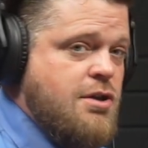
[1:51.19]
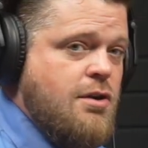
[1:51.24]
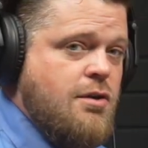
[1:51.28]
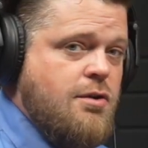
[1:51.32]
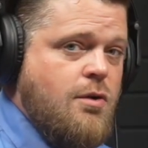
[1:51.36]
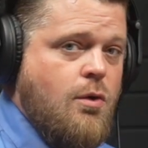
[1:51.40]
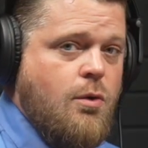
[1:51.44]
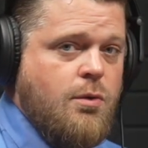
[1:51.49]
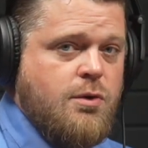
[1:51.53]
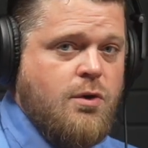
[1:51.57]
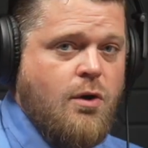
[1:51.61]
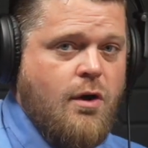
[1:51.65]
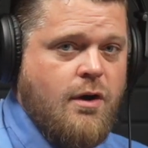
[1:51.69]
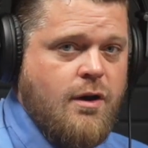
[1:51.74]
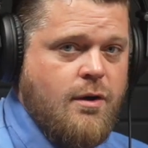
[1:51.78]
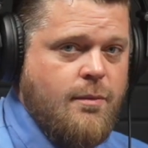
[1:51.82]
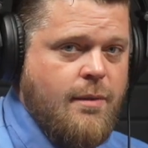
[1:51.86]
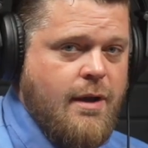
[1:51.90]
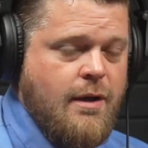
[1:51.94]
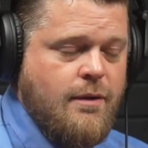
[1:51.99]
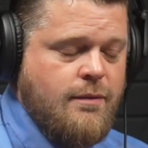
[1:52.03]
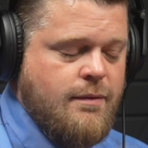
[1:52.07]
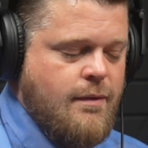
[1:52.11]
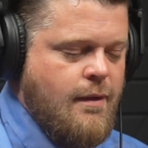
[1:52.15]
don't know what we're talking
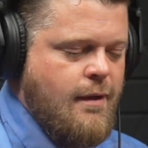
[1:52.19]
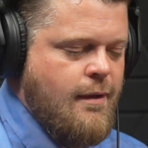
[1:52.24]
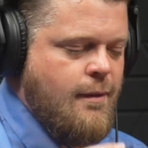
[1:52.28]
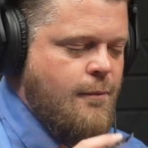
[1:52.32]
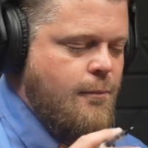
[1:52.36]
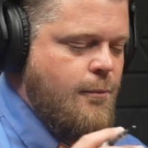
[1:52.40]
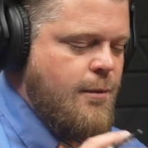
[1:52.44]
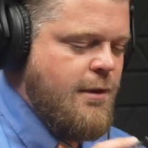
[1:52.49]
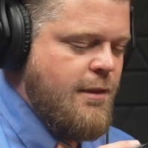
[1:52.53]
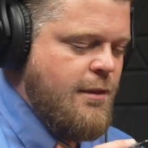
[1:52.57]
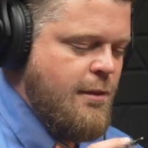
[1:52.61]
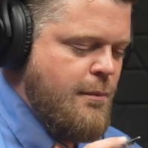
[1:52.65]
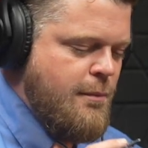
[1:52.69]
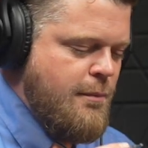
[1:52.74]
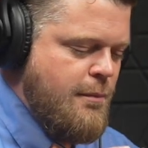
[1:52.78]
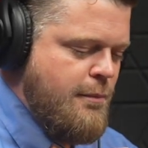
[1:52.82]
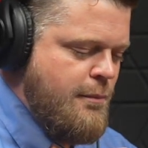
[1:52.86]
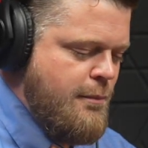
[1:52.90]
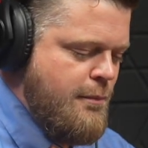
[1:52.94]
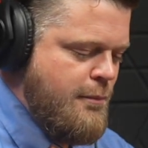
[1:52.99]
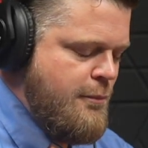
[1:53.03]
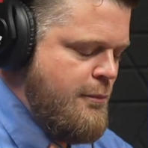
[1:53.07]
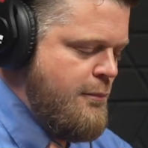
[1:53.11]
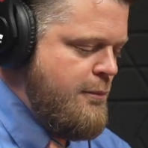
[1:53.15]
about, one of the
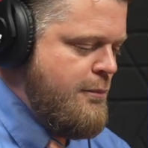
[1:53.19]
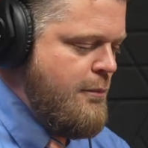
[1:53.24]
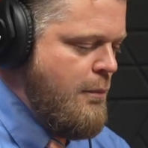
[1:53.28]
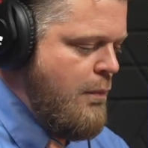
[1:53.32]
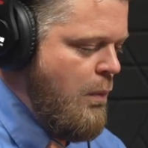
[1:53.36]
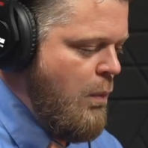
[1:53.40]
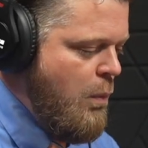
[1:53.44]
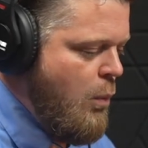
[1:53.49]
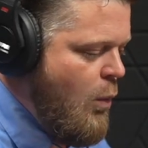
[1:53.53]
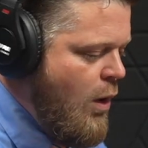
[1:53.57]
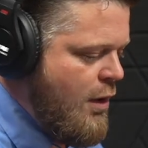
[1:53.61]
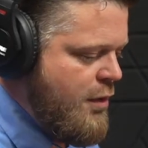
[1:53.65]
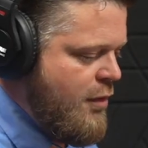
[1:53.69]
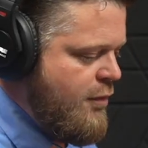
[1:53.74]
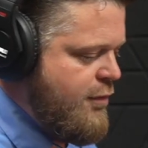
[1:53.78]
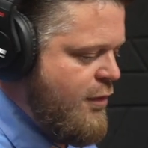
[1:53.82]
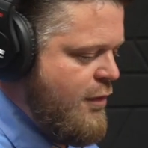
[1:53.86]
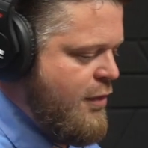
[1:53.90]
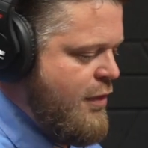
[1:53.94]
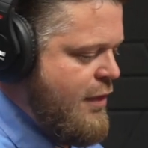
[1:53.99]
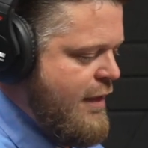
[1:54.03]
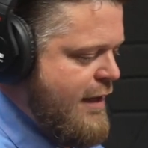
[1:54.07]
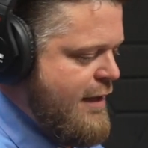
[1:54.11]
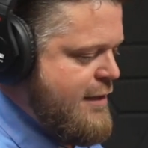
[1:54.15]

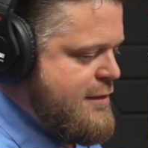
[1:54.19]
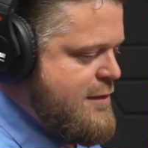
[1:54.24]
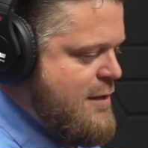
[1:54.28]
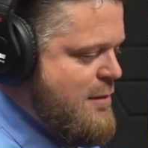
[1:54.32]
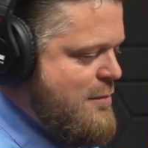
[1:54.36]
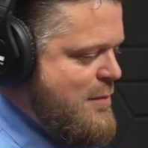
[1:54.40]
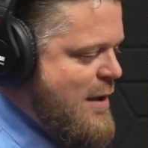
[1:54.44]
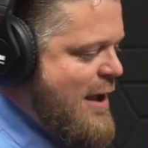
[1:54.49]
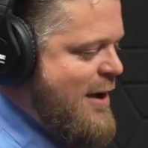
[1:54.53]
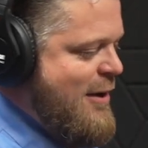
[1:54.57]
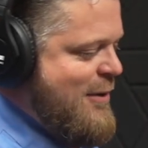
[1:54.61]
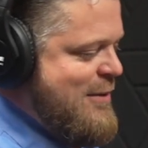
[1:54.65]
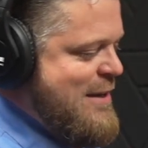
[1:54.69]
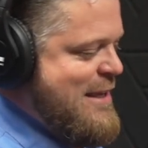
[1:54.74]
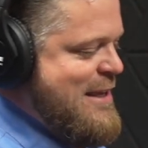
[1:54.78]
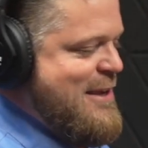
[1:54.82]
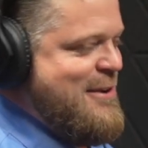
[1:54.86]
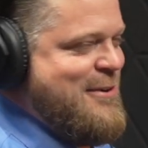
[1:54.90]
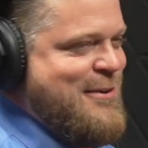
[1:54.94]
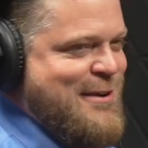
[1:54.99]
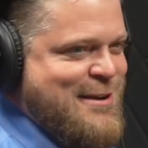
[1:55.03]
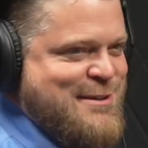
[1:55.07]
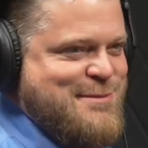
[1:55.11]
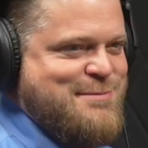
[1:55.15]
wonderful things about
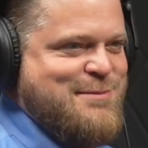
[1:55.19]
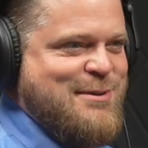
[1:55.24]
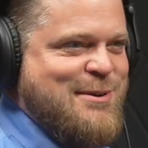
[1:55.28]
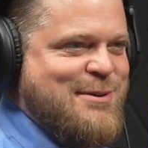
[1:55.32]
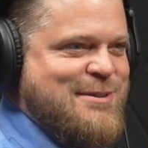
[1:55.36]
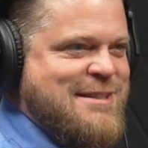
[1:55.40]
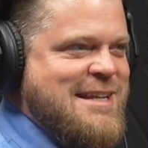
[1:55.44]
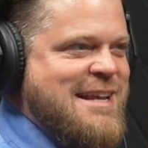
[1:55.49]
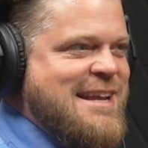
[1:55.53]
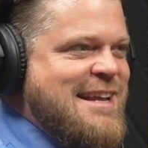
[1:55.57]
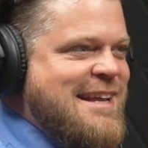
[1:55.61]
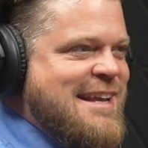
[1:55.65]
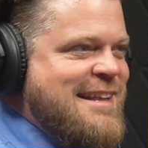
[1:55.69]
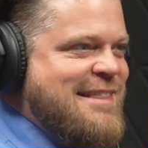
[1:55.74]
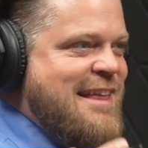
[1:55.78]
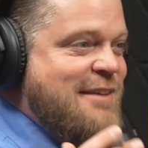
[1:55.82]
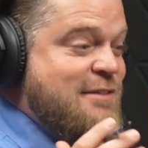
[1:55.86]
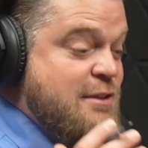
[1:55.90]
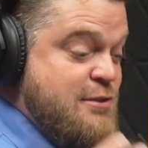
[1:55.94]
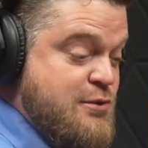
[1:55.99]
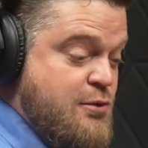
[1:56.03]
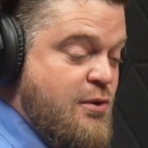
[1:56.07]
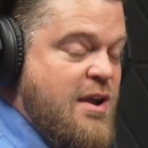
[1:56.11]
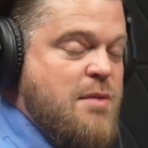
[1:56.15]
Egress Pros, they
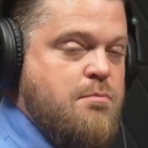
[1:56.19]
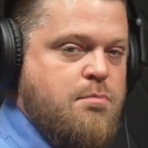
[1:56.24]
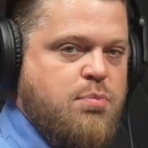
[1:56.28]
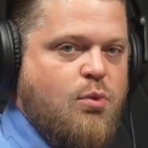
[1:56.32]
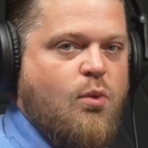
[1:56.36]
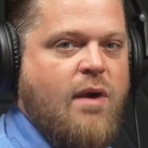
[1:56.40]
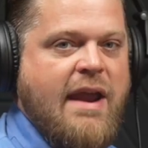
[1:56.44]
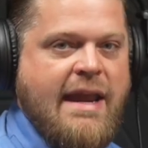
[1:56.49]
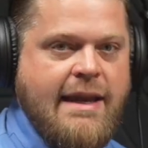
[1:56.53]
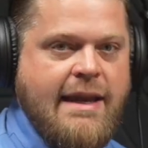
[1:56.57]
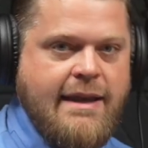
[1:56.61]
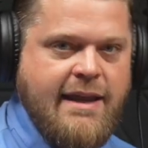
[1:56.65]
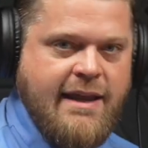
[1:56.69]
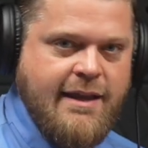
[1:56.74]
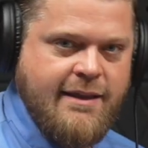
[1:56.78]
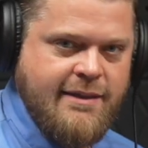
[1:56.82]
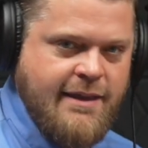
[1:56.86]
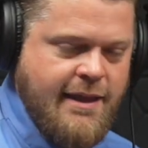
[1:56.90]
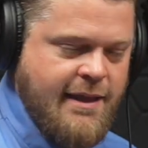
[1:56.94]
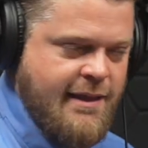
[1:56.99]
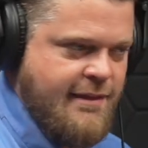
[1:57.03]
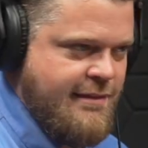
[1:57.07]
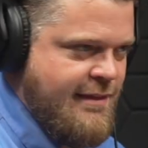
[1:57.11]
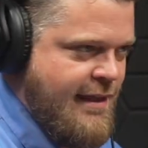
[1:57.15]
have this great
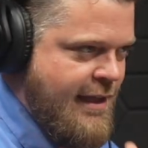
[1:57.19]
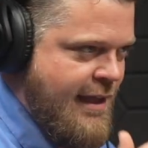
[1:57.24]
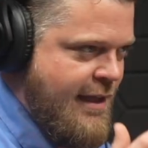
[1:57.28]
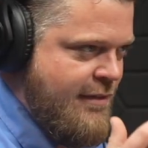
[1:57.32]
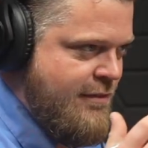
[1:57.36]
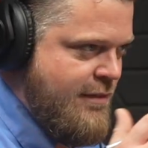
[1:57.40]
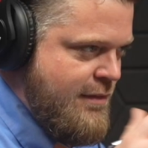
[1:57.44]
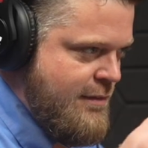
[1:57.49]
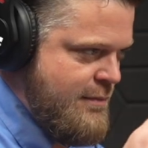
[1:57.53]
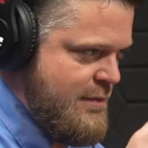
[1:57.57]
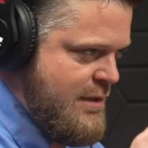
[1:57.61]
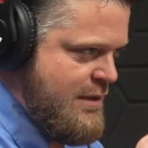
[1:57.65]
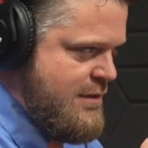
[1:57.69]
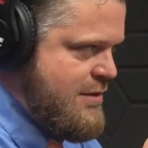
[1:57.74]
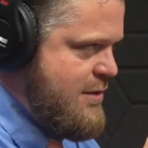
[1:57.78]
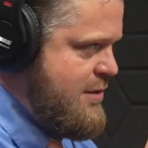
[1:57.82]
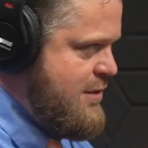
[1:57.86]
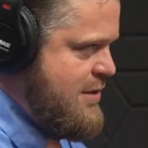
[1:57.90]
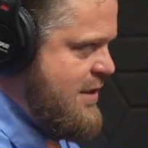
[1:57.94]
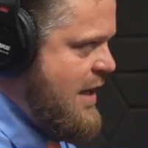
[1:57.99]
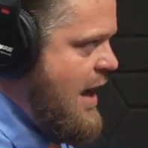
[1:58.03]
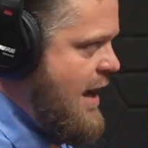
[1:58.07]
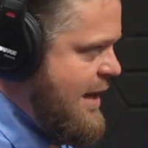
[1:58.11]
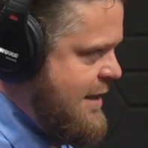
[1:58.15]
branding. They have these
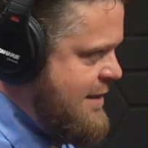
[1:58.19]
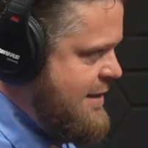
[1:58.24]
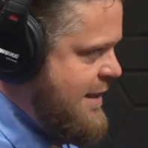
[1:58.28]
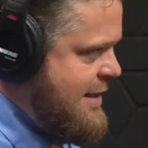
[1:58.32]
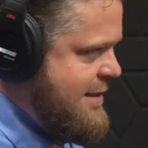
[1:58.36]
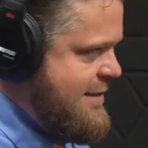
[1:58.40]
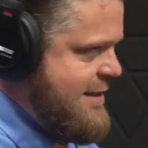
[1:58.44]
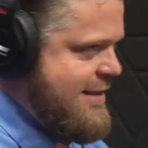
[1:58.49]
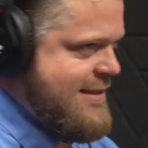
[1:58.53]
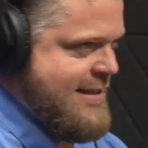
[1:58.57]
signs that just